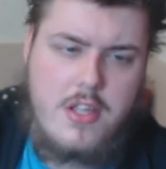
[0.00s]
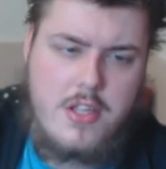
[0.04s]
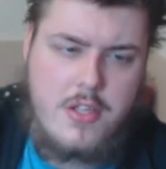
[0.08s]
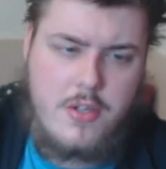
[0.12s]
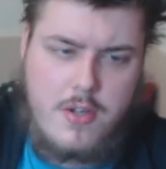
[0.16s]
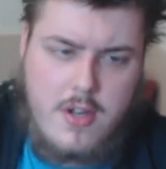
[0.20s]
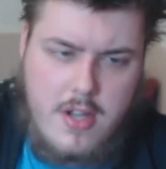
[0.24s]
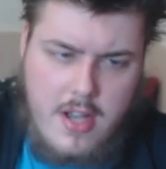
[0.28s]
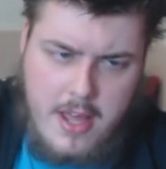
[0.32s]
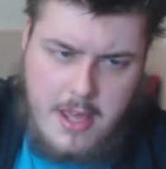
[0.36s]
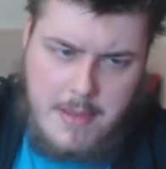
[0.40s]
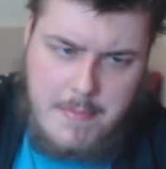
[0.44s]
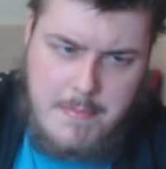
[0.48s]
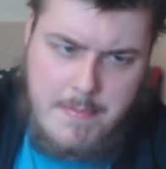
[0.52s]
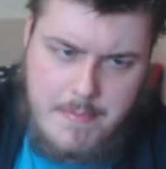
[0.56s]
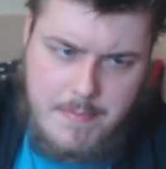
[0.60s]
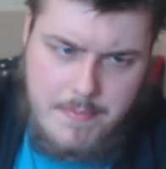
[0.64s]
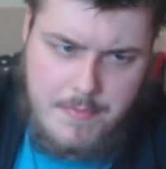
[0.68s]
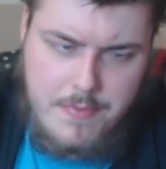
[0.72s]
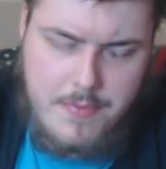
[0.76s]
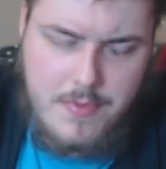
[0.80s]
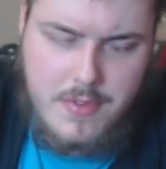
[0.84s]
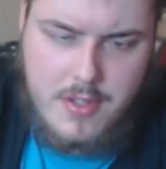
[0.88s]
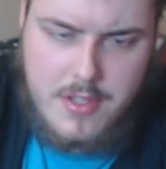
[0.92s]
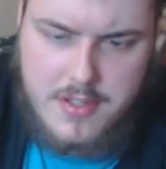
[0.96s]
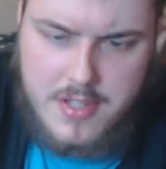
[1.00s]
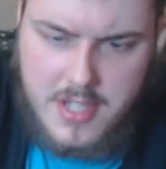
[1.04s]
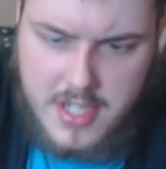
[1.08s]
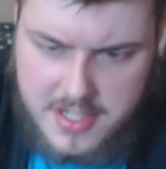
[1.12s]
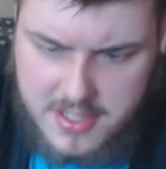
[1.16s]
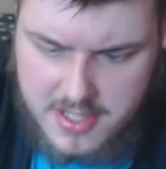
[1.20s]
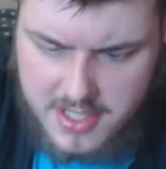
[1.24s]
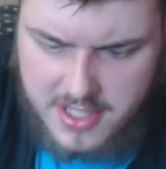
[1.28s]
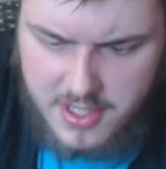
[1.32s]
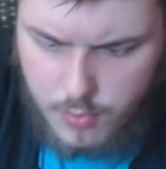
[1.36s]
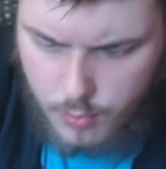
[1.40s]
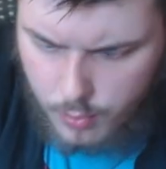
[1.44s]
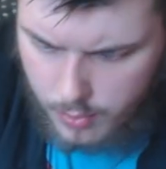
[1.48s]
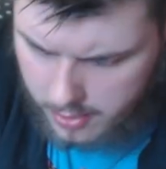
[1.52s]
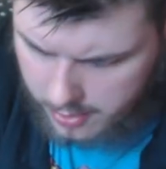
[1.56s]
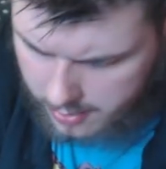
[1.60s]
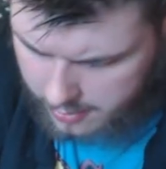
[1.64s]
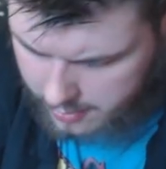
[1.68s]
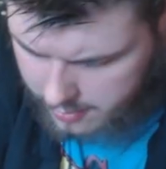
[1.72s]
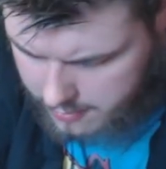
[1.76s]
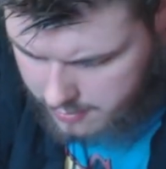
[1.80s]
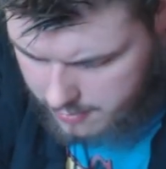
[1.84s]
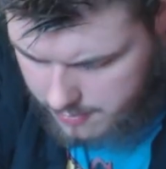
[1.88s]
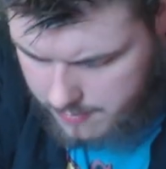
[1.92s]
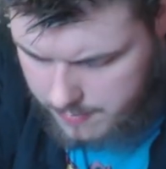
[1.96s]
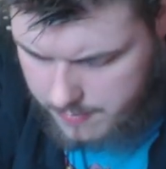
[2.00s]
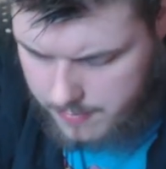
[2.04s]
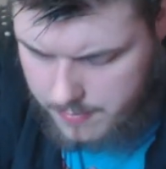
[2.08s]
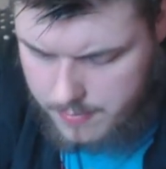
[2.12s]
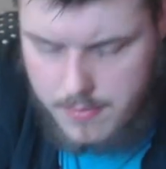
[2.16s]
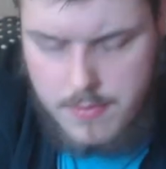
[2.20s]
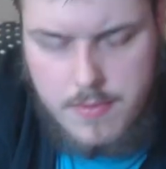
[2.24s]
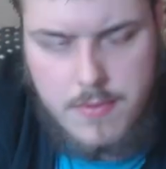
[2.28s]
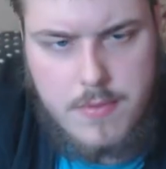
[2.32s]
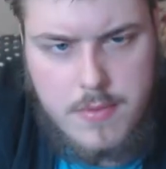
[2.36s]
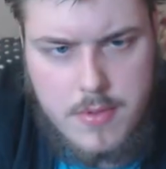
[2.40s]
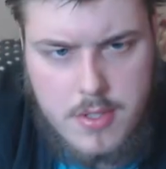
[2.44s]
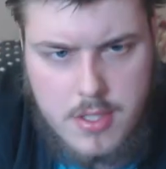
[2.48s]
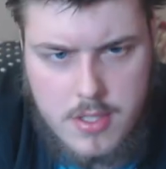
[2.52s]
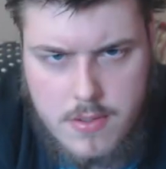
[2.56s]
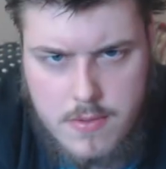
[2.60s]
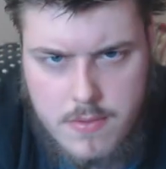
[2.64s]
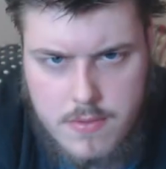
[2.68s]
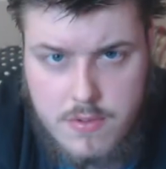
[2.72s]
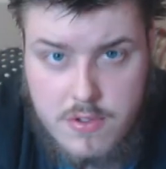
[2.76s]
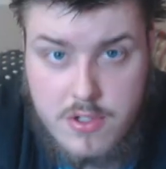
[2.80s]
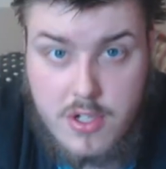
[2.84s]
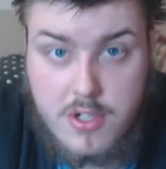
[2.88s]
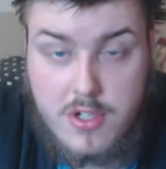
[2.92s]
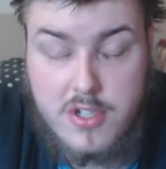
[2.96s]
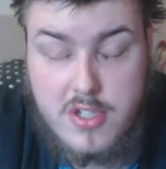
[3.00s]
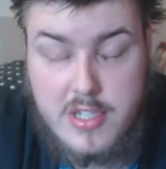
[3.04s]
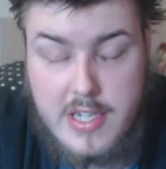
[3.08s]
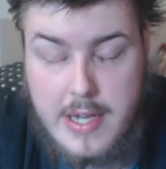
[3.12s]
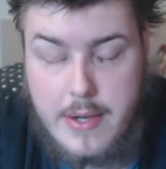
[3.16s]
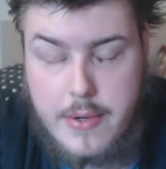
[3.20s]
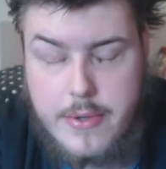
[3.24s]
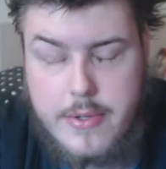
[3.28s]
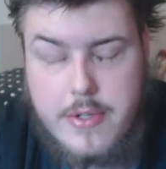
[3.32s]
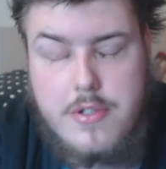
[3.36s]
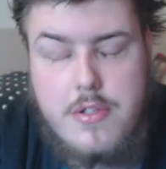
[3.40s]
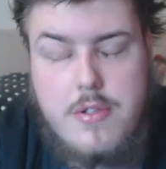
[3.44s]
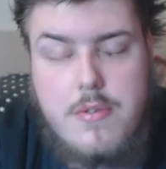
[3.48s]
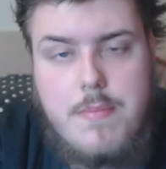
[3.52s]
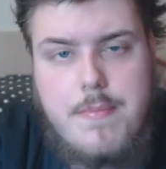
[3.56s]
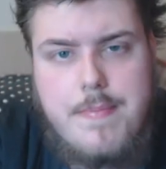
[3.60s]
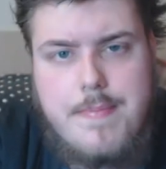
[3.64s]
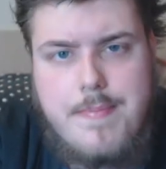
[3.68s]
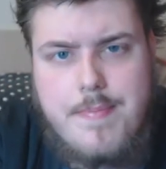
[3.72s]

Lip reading: You claim that in a world such as ours,